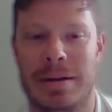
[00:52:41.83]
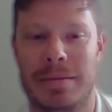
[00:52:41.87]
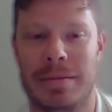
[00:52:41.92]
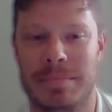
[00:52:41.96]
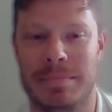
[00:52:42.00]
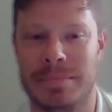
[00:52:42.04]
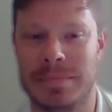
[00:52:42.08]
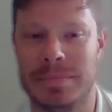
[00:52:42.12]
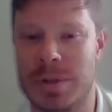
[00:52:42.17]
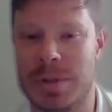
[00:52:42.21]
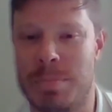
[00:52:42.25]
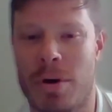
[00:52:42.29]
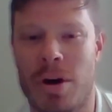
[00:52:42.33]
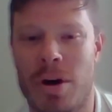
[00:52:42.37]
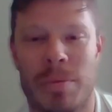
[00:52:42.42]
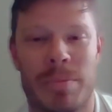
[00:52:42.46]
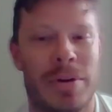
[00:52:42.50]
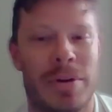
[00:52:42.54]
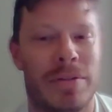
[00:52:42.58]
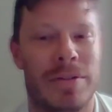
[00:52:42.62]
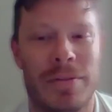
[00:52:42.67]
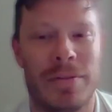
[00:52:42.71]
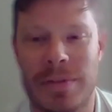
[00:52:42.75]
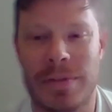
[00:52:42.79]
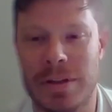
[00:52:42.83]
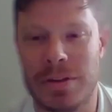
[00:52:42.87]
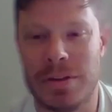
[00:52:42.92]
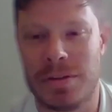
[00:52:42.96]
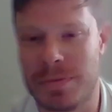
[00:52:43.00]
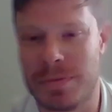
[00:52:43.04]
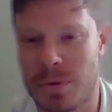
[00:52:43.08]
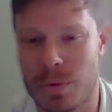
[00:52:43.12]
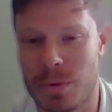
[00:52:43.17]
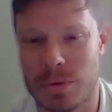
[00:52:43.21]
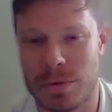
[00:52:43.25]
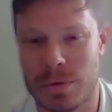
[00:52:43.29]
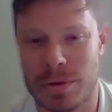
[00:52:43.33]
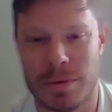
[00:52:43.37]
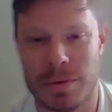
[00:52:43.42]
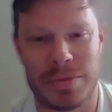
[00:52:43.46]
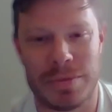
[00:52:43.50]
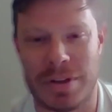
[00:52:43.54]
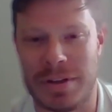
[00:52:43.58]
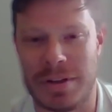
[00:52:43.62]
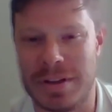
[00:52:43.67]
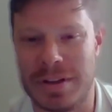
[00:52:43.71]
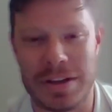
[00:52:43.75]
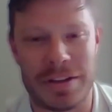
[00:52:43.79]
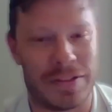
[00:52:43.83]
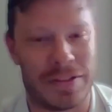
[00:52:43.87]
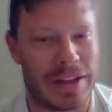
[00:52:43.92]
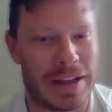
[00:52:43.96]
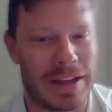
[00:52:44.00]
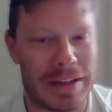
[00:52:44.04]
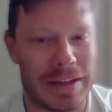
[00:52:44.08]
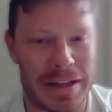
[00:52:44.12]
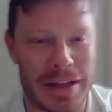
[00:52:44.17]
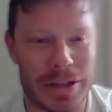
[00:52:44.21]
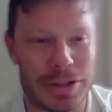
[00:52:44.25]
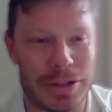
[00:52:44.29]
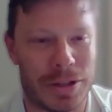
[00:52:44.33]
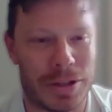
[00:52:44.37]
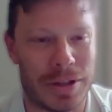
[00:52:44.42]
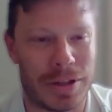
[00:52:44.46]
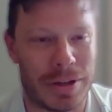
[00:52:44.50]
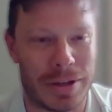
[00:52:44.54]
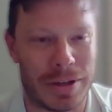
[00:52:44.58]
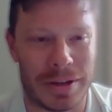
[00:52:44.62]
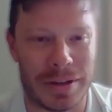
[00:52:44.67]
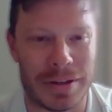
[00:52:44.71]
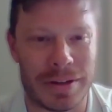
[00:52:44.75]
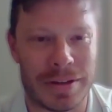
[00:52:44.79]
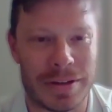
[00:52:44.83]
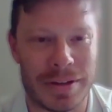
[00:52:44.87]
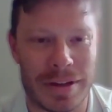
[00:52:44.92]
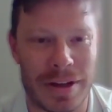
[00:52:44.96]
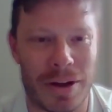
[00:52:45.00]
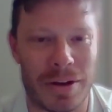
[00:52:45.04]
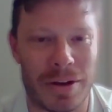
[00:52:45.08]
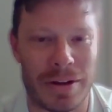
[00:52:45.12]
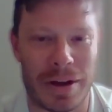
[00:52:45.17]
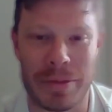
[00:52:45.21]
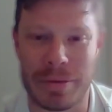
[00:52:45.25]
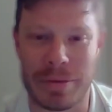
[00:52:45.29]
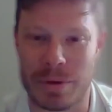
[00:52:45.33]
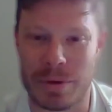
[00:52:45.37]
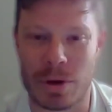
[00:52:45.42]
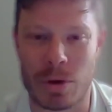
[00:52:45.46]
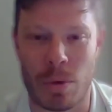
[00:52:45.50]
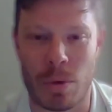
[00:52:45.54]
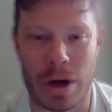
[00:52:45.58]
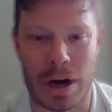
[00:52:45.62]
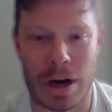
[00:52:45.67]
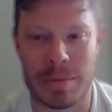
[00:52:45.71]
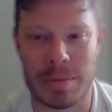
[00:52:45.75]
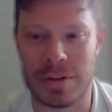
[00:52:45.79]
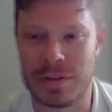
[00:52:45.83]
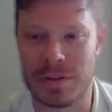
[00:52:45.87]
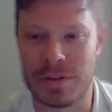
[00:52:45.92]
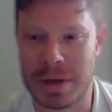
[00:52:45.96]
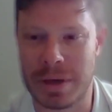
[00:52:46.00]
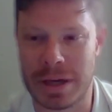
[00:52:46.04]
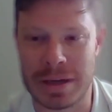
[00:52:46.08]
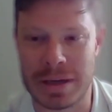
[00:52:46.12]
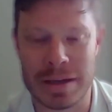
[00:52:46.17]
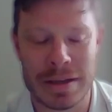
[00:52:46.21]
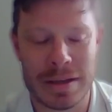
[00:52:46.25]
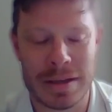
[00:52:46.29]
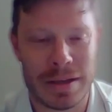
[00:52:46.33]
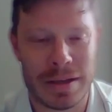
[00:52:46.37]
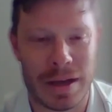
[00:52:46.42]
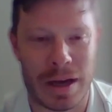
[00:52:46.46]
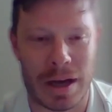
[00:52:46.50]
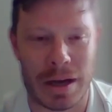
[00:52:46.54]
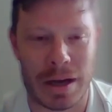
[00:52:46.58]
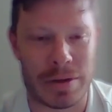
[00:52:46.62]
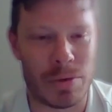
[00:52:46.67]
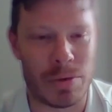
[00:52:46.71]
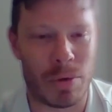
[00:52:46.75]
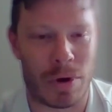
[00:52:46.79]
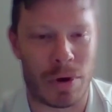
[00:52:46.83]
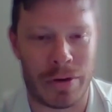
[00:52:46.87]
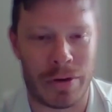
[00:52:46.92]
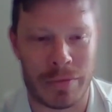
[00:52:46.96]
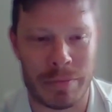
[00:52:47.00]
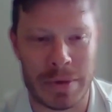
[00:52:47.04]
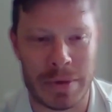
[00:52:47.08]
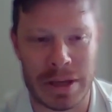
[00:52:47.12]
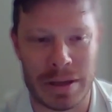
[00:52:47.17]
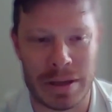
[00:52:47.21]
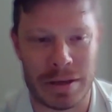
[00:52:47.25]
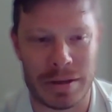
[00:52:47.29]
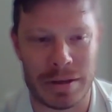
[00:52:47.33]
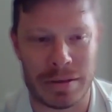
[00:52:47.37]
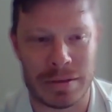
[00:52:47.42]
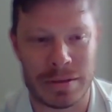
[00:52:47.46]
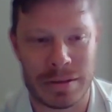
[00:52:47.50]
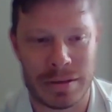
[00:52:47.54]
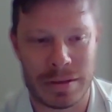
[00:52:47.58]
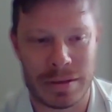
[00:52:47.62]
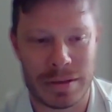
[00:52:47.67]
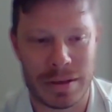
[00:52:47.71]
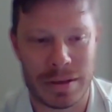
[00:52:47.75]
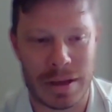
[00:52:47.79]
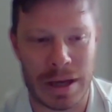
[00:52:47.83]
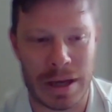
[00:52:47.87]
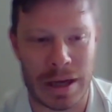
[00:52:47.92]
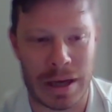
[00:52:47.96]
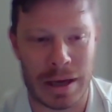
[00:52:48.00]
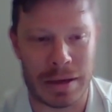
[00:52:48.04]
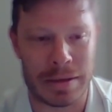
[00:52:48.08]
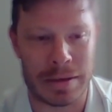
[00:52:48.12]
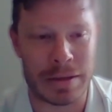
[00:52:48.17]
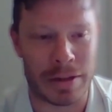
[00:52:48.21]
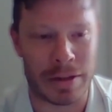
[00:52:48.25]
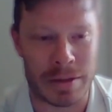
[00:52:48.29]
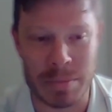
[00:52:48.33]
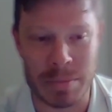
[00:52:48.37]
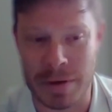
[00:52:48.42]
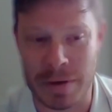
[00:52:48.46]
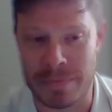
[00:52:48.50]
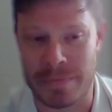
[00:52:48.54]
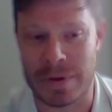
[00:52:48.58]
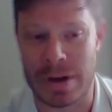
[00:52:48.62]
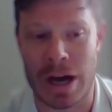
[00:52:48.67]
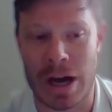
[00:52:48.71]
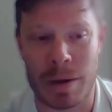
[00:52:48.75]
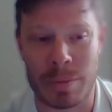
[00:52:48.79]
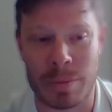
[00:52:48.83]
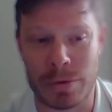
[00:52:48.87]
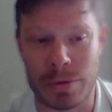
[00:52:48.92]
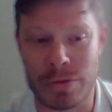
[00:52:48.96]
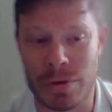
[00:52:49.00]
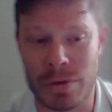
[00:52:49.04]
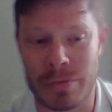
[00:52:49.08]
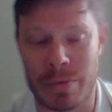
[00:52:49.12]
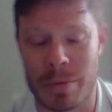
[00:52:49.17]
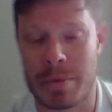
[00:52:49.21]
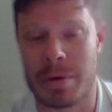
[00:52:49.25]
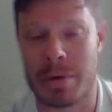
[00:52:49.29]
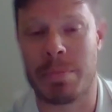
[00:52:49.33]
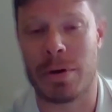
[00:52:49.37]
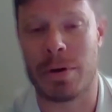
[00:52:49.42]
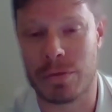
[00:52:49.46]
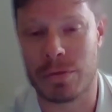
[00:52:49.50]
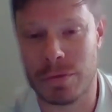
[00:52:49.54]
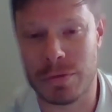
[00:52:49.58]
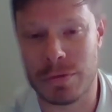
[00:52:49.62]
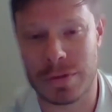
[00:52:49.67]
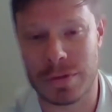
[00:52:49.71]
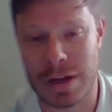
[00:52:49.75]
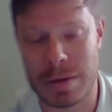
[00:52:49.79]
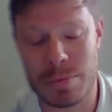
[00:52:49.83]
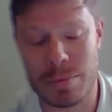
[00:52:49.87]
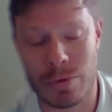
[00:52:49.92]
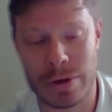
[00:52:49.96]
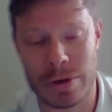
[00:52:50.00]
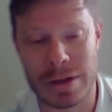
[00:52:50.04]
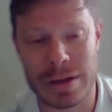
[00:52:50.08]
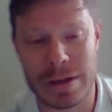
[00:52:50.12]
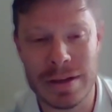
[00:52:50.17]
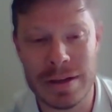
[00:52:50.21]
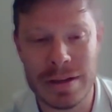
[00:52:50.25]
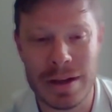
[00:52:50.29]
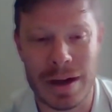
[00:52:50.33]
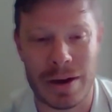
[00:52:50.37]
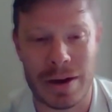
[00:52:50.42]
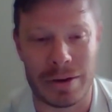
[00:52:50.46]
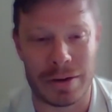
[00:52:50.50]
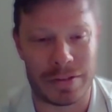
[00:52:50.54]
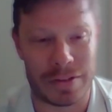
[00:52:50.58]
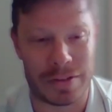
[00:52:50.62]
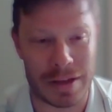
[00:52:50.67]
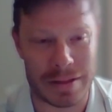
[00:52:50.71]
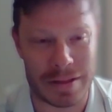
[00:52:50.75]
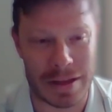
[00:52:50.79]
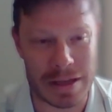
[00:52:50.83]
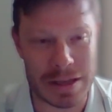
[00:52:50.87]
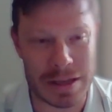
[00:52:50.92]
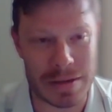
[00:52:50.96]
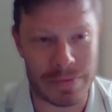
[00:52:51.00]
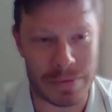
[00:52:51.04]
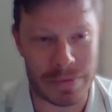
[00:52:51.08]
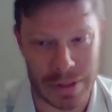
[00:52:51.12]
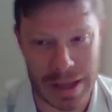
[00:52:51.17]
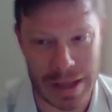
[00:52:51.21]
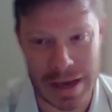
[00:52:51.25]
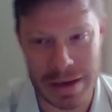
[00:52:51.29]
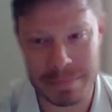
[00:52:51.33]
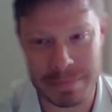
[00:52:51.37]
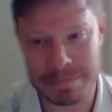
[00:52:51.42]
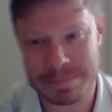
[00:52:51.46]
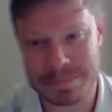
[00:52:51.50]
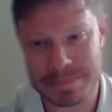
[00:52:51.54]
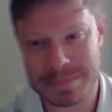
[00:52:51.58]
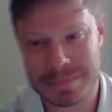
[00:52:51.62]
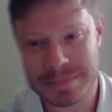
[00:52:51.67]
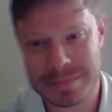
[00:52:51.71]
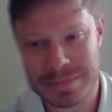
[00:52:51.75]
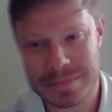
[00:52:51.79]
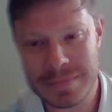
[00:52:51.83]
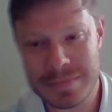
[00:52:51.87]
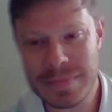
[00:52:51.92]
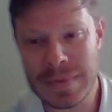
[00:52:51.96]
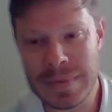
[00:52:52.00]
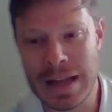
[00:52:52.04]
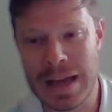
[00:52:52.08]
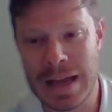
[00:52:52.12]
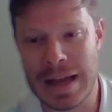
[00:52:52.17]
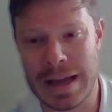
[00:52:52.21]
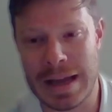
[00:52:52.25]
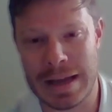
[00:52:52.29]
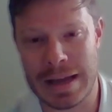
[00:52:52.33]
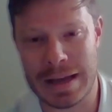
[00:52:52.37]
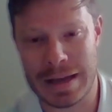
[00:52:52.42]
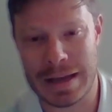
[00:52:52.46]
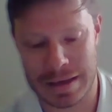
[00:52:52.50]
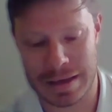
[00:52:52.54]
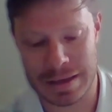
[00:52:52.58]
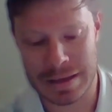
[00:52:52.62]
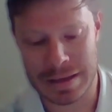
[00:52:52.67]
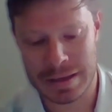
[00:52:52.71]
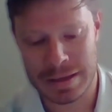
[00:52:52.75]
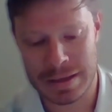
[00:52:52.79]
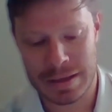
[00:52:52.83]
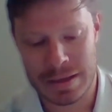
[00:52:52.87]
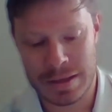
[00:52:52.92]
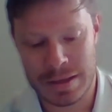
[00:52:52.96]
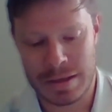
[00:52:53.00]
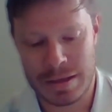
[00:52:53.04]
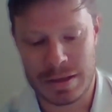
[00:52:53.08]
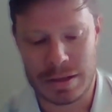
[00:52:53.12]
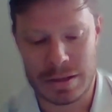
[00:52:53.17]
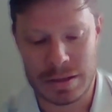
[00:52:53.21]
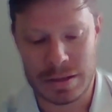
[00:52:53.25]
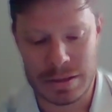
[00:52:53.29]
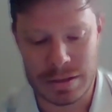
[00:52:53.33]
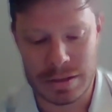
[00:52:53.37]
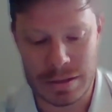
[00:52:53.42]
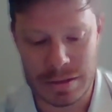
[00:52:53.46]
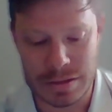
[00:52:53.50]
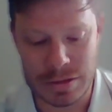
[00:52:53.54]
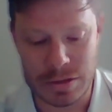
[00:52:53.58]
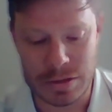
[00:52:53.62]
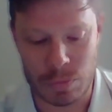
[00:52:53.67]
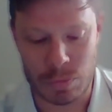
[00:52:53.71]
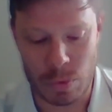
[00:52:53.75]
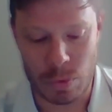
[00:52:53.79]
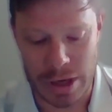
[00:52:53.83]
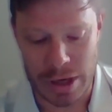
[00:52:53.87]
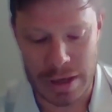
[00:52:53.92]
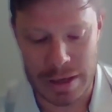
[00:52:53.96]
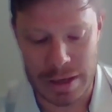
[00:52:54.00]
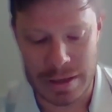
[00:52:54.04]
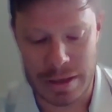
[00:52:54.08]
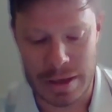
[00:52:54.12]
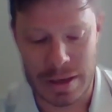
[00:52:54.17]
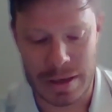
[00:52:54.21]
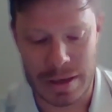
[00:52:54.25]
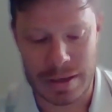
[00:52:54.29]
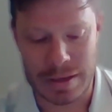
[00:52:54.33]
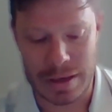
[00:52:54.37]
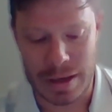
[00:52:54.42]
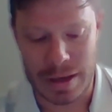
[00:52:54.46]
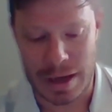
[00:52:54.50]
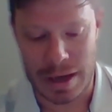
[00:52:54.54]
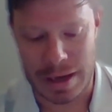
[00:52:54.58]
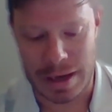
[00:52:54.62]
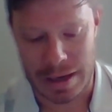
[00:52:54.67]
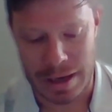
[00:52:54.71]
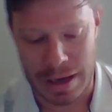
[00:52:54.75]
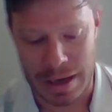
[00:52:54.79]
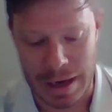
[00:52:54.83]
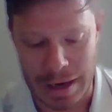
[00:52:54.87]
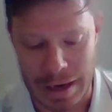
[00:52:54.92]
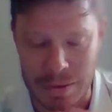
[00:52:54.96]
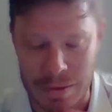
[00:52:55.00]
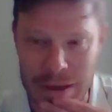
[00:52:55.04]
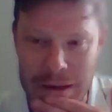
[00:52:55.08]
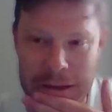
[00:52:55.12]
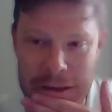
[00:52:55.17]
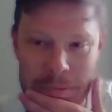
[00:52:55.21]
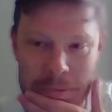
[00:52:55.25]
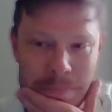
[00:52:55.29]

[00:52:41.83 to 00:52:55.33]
Department of Defense forms and things of that nature and other requirements, but you all have been nothing but phenomenal. So from a personal standpoint, I want to say thank you for that. And just want to highlight,